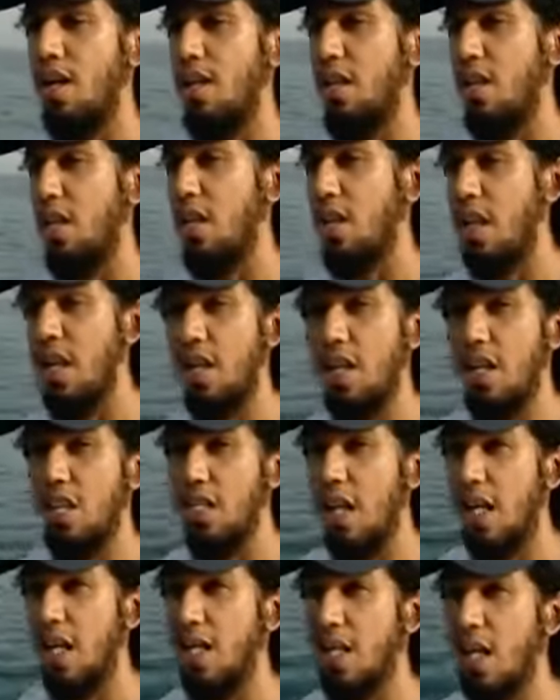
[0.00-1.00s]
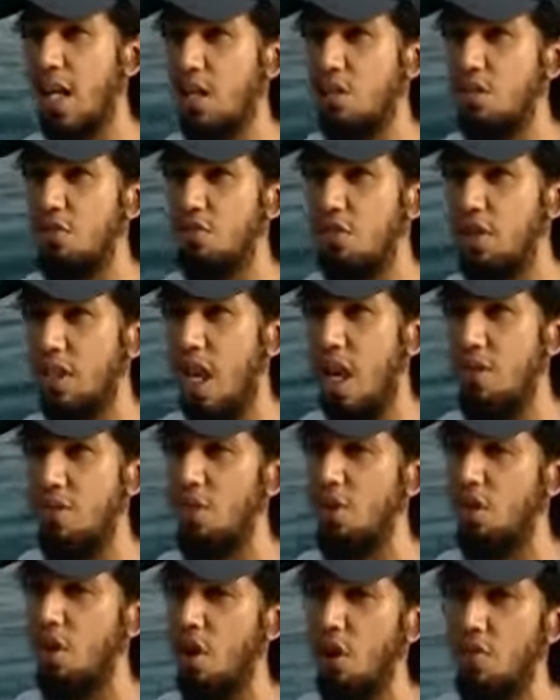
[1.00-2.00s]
an, an, area dedicated to free diving,